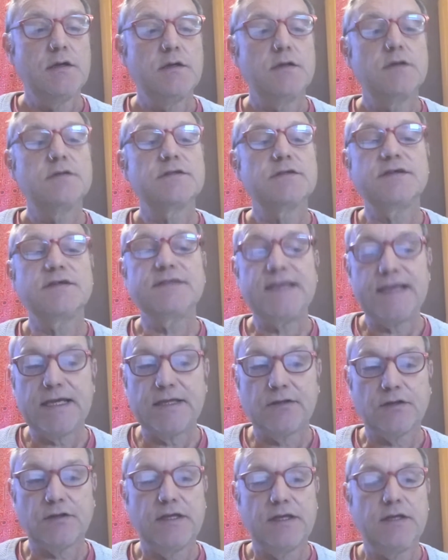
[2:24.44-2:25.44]
So
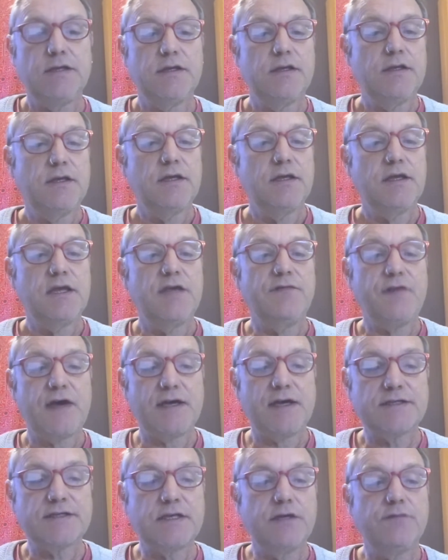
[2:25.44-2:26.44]
secondly, if
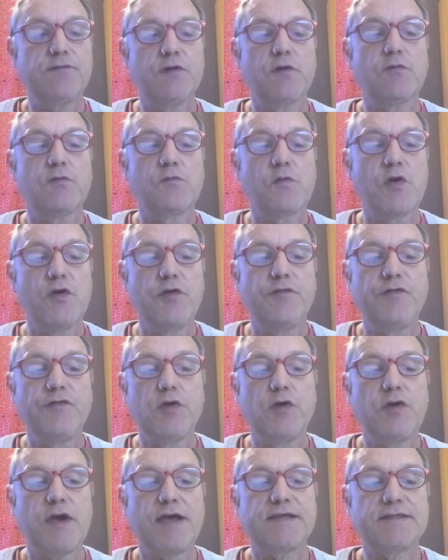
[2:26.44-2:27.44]
asking for a
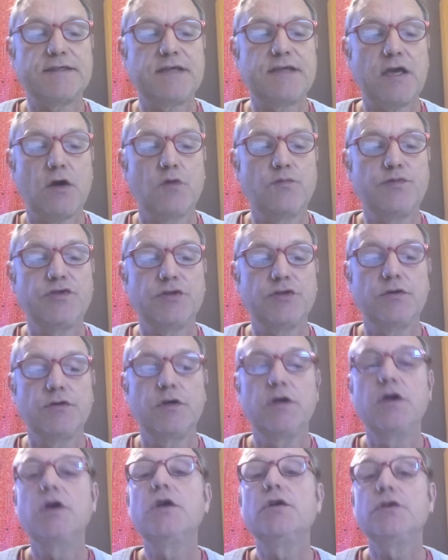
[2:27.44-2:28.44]
review hasn't helped you,
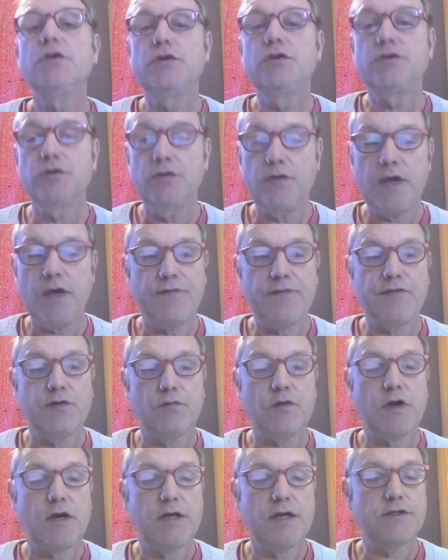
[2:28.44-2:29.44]
you do have the
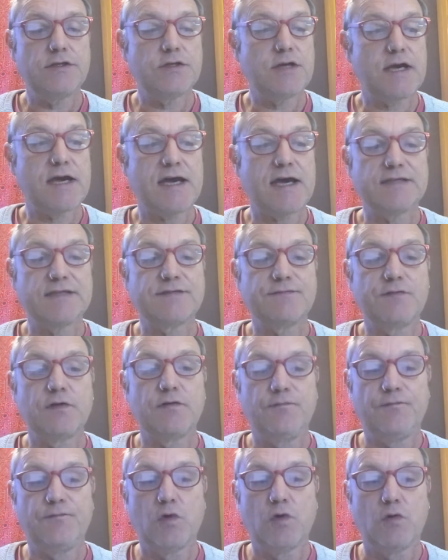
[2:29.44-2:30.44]
right to ask for a
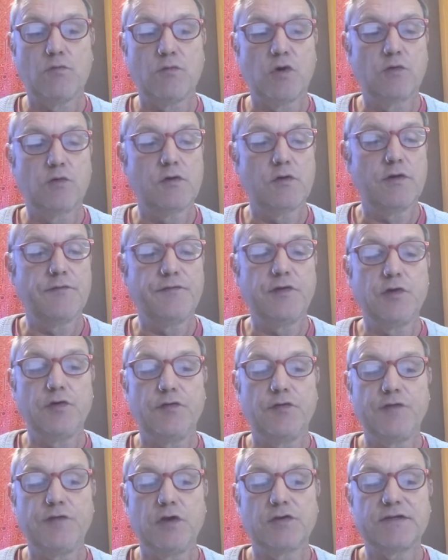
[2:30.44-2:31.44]
formal review
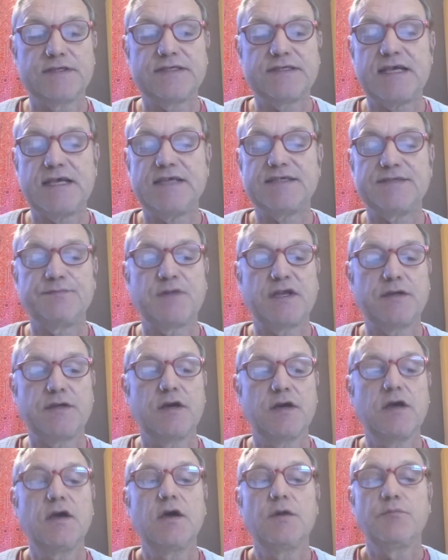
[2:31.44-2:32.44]
of your assessment
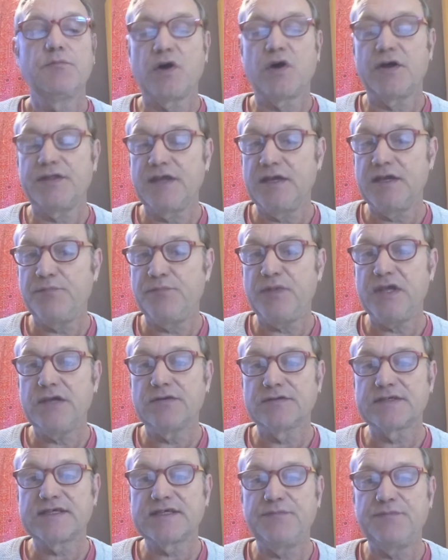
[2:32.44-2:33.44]
by the
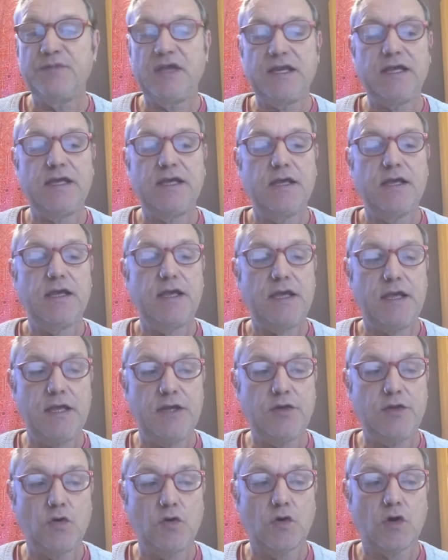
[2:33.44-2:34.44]
appeals committee
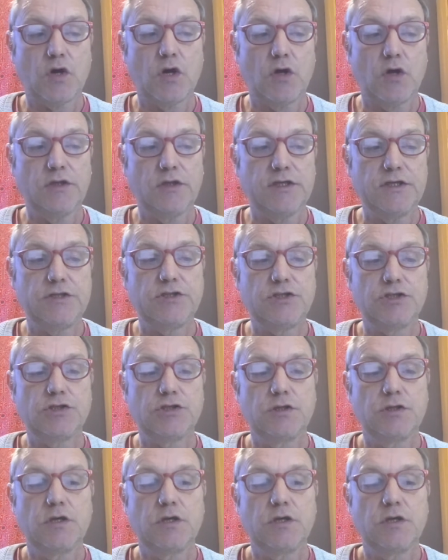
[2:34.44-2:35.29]
in your college.